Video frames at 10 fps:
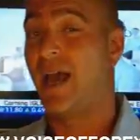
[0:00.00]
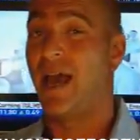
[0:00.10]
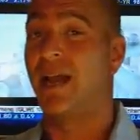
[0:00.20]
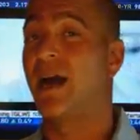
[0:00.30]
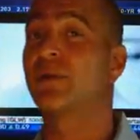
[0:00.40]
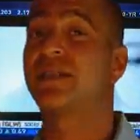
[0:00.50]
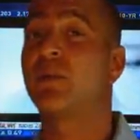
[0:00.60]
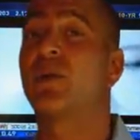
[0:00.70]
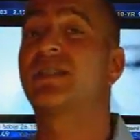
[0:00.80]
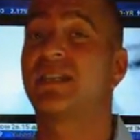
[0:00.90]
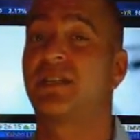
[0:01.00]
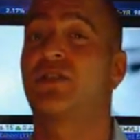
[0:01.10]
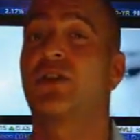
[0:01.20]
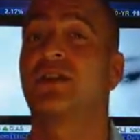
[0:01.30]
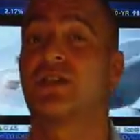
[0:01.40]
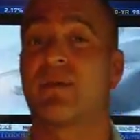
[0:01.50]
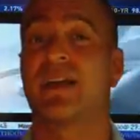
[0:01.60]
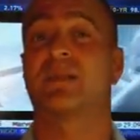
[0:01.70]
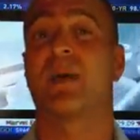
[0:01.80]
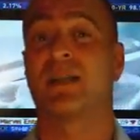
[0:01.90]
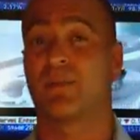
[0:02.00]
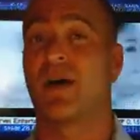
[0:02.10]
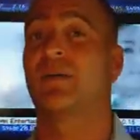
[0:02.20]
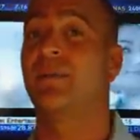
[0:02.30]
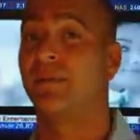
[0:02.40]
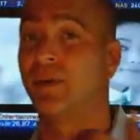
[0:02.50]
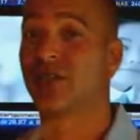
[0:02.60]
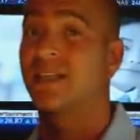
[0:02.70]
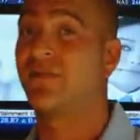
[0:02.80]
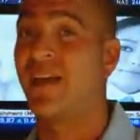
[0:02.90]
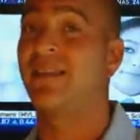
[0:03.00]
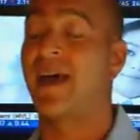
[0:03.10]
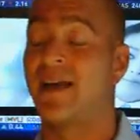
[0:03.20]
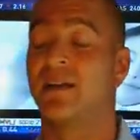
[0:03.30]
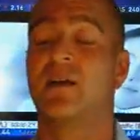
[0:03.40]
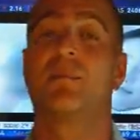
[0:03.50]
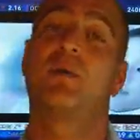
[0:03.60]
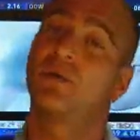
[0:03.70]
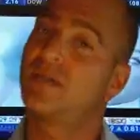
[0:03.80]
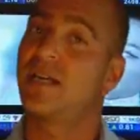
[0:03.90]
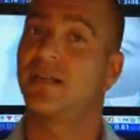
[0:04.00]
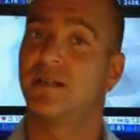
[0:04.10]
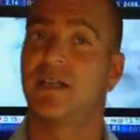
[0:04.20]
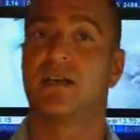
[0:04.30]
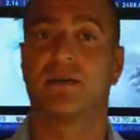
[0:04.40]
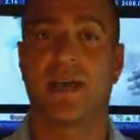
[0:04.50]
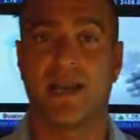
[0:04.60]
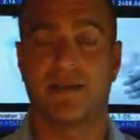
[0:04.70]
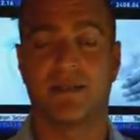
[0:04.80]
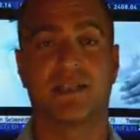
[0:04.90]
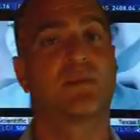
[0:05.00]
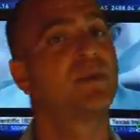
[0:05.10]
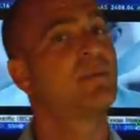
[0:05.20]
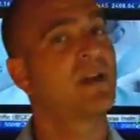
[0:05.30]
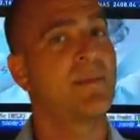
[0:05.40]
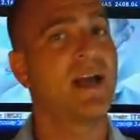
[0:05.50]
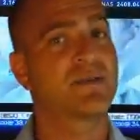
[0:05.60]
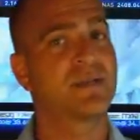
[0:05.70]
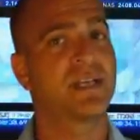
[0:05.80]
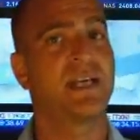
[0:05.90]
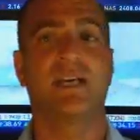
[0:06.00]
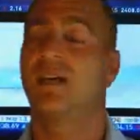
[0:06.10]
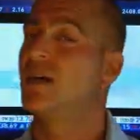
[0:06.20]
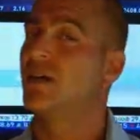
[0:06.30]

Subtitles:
And I would say 160.30 is a great spot to probably maybe look to fade that. But we'll see. Again, disciplined money management the key.